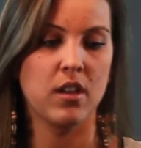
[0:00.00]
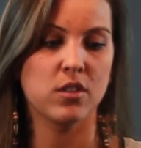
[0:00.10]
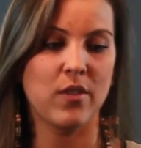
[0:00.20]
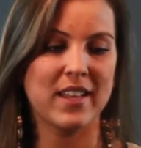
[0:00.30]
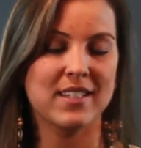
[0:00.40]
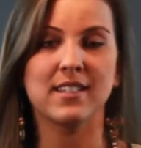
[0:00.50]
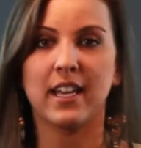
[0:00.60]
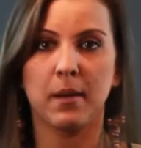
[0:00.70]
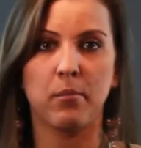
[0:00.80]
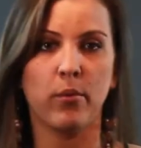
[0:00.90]
So that's the
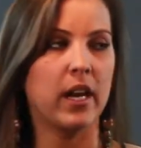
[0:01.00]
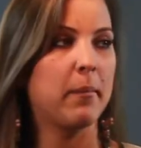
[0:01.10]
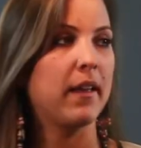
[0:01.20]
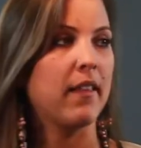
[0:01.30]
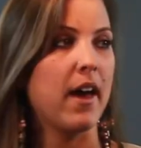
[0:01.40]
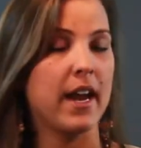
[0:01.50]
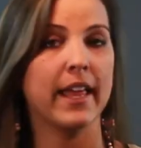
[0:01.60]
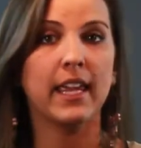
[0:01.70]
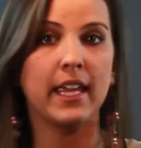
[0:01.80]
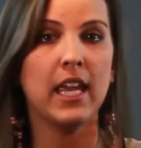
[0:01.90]
second point on my line. And I
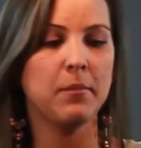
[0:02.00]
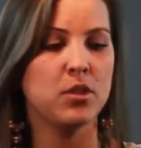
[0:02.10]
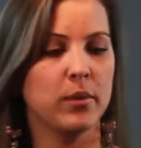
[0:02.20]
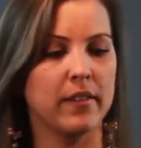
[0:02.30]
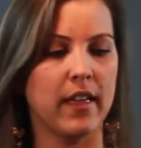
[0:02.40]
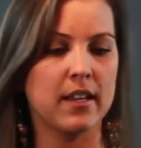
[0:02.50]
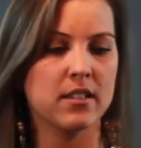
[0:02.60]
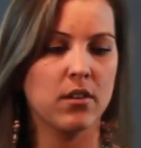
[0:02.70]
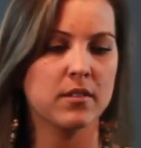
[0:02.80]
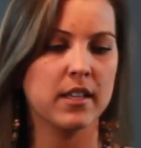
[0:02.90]
can keep doing that as
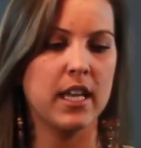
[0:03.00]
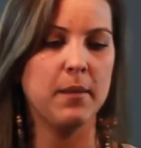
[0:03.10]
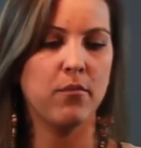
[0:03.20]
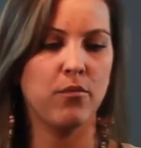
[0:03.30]
long as I keep